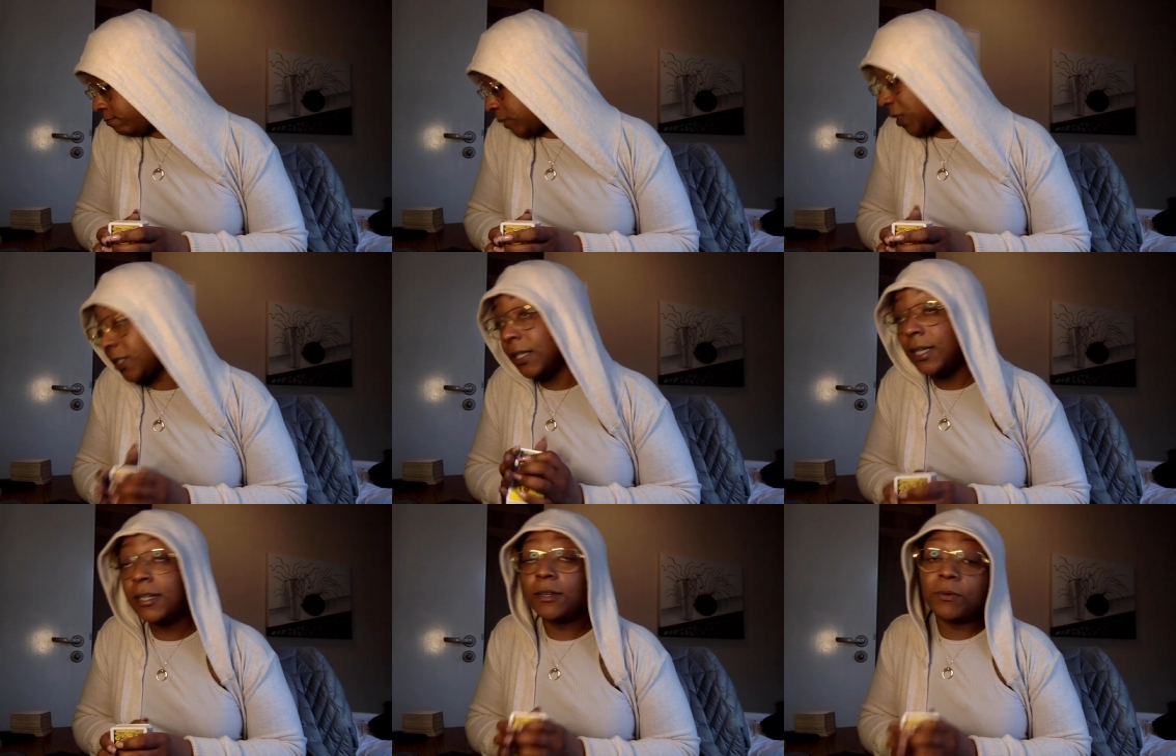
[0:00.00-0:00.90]
just
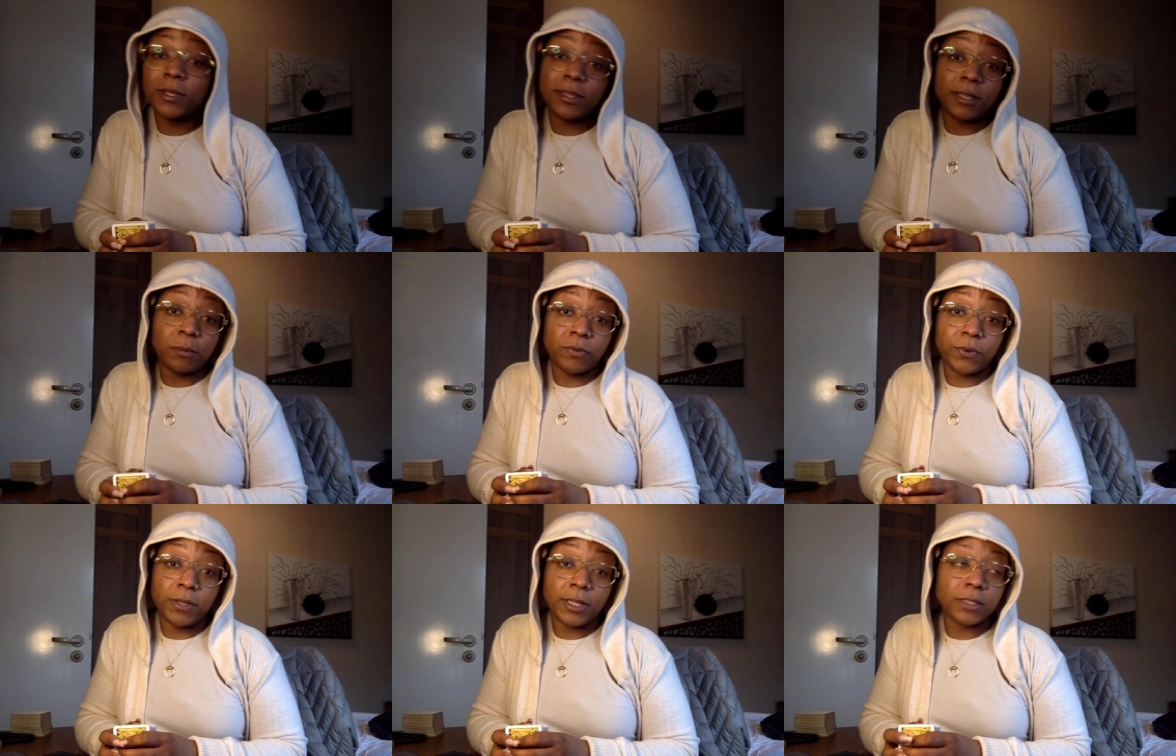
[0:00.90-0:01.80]
ending one thing
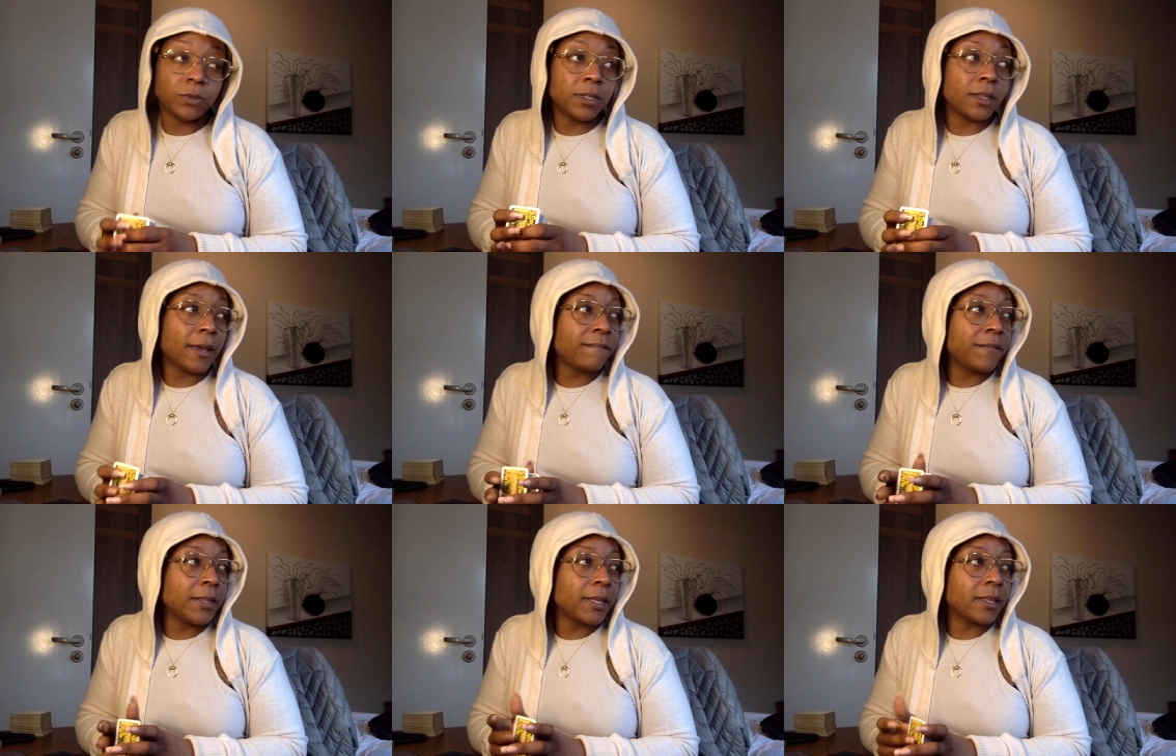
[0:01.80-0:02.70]
before you get into another. I
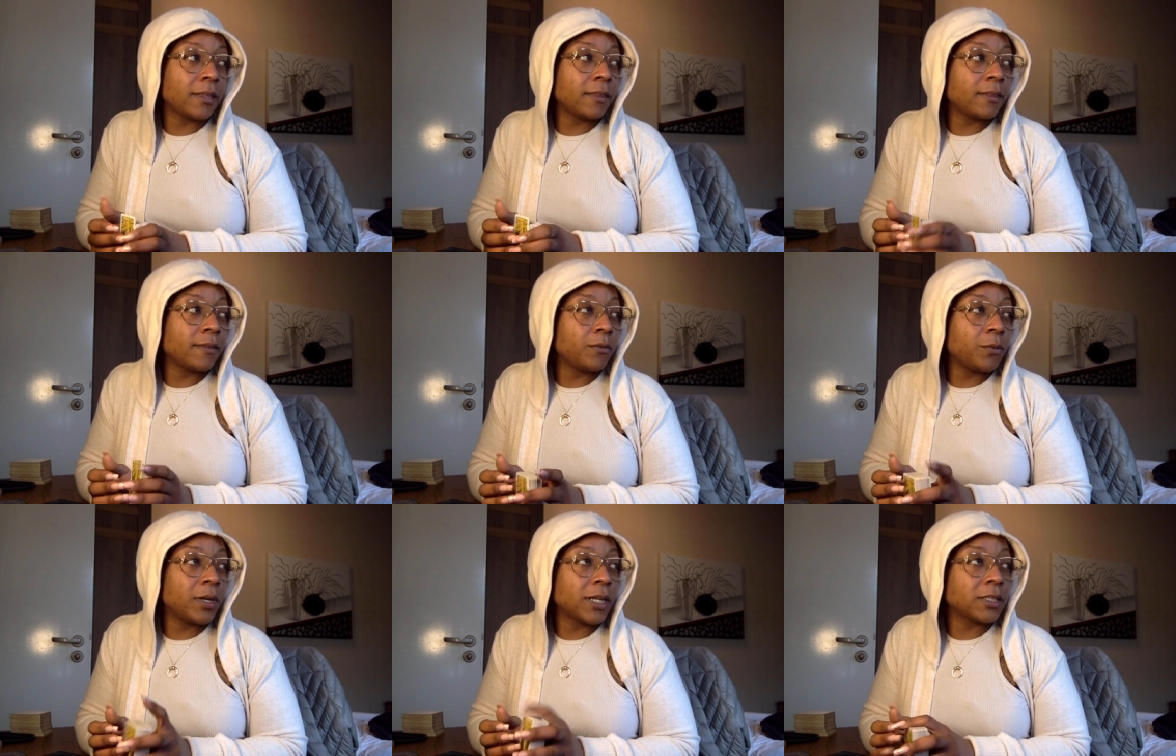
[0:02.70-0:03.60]
feel like
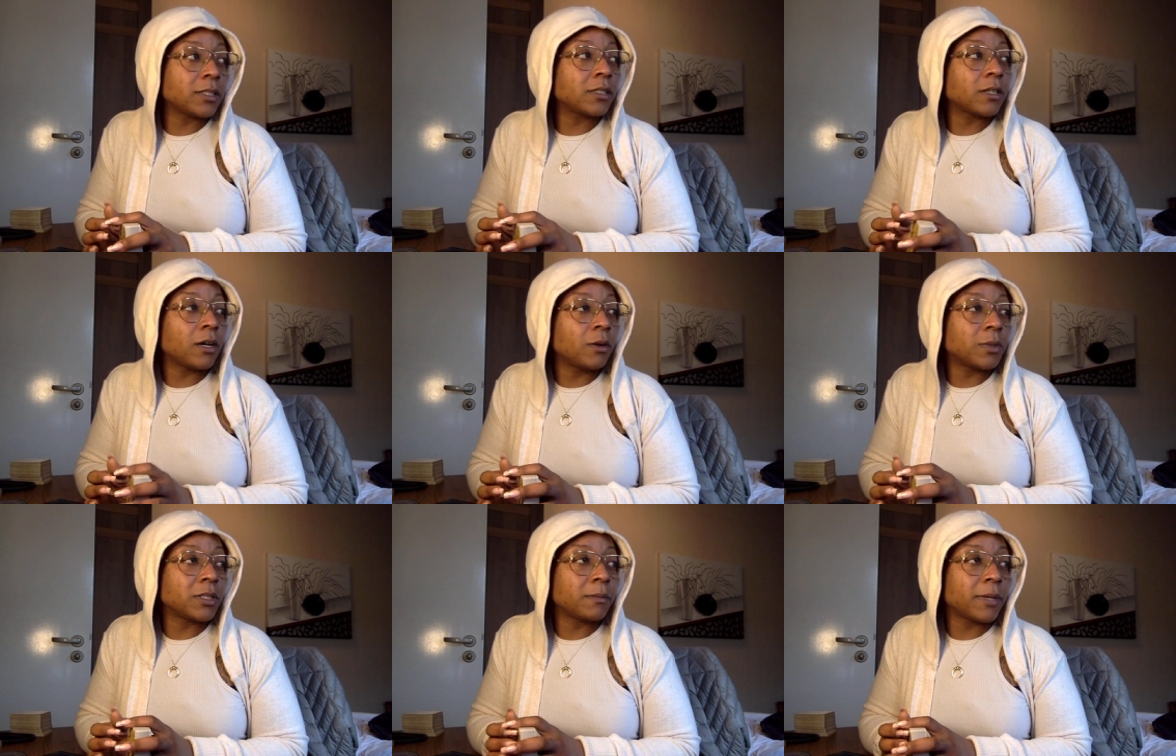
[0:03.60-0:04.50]
what I just saw
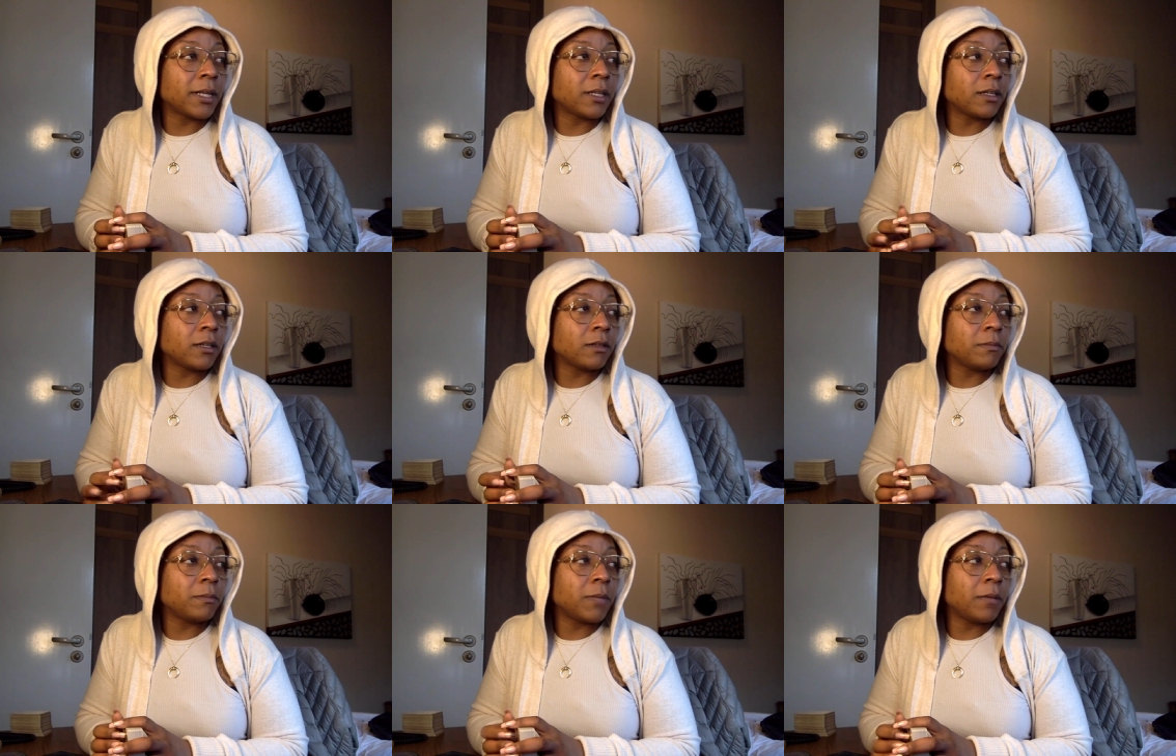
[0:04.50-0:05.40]
was somebody
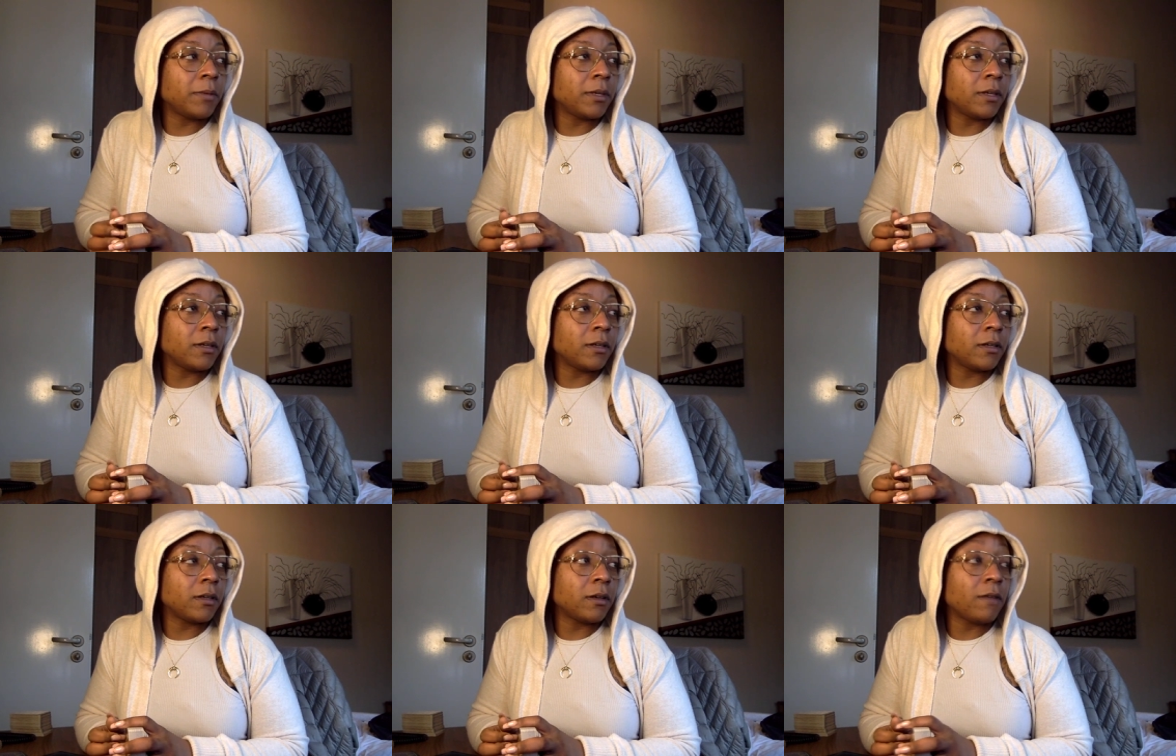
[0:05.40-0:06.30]
maybe
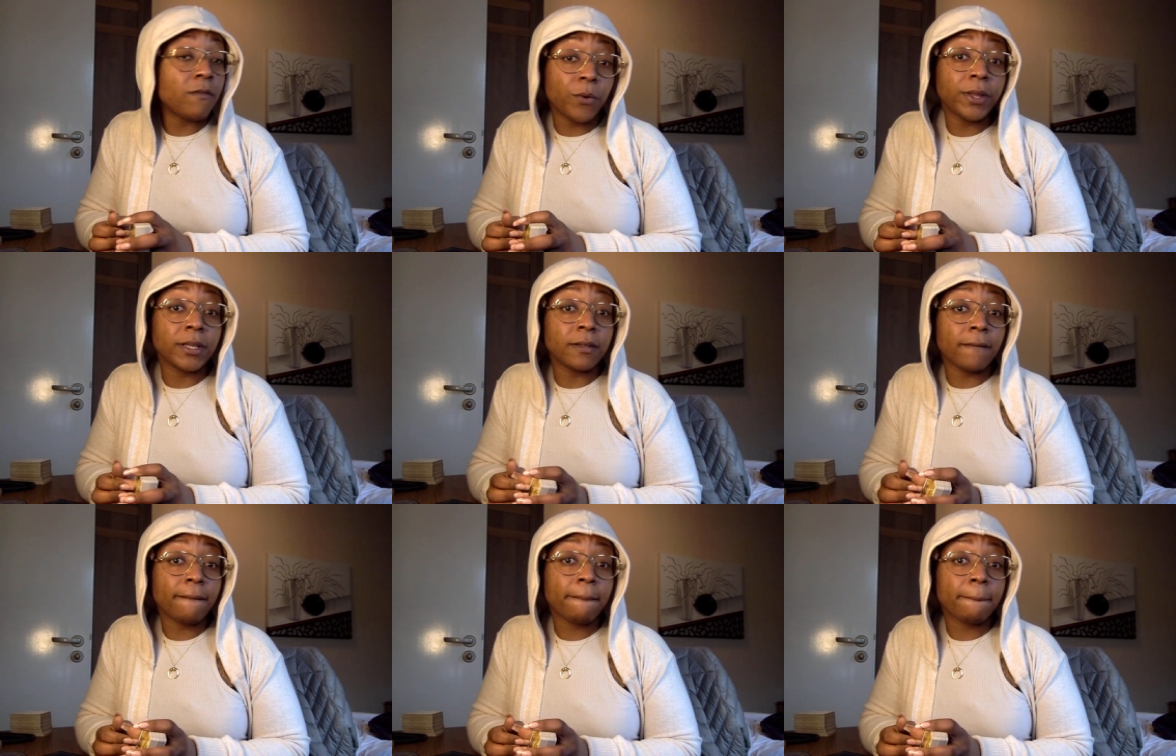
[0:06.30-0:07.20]
avoiding
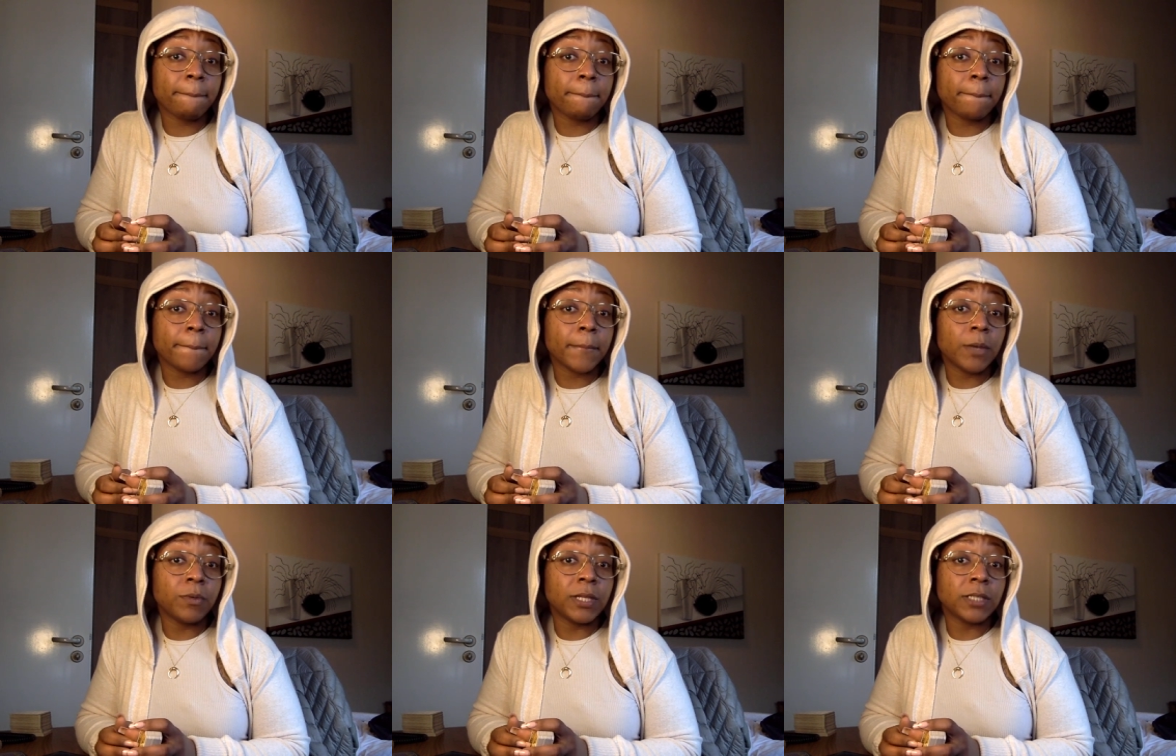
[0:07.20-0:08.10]
a
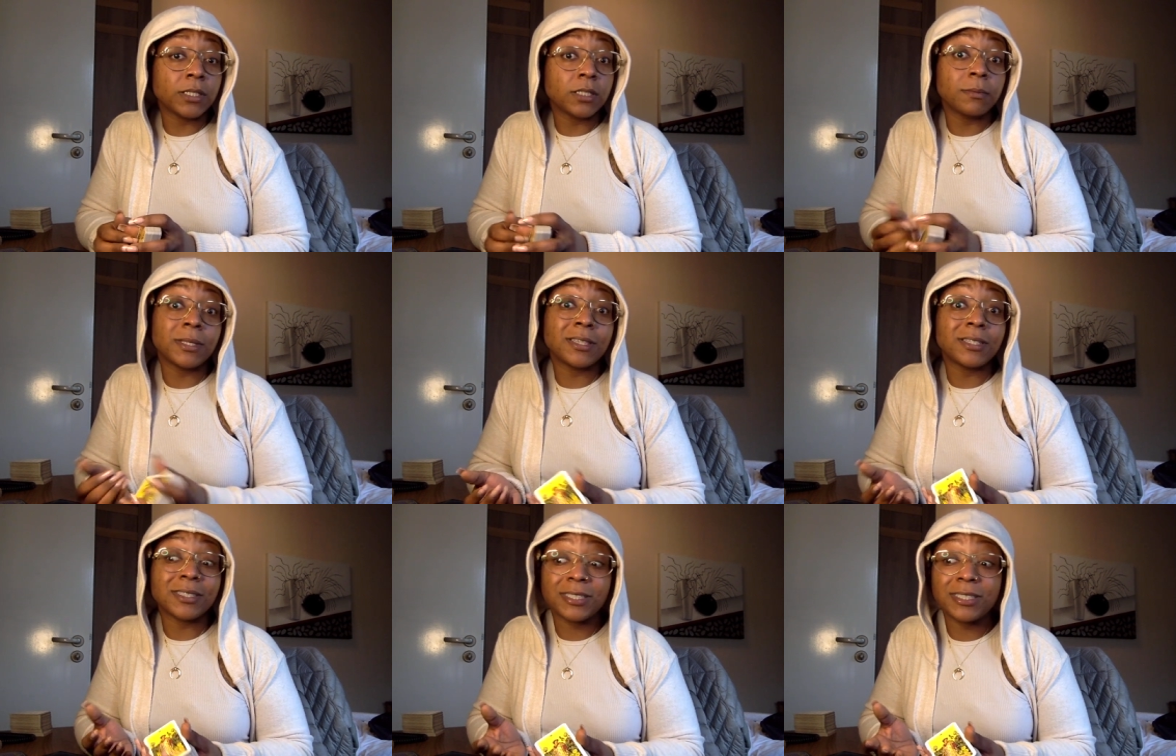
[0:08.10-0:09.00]
relationship that they're
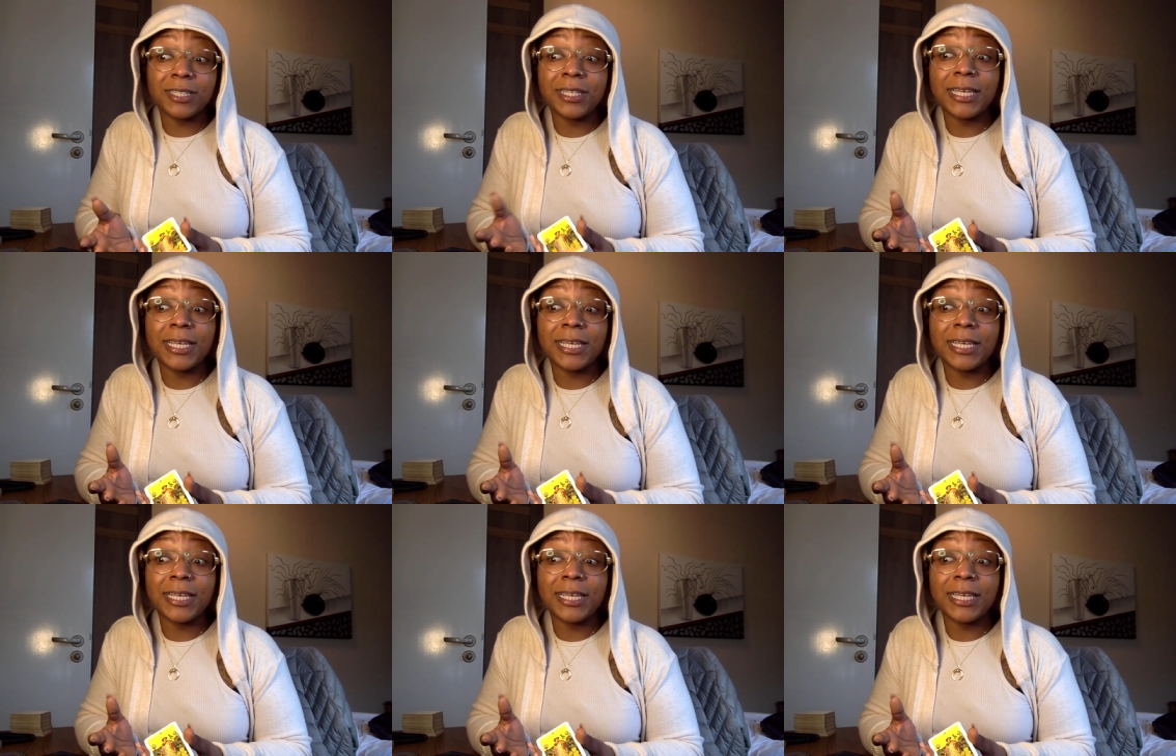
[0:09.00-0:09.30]
still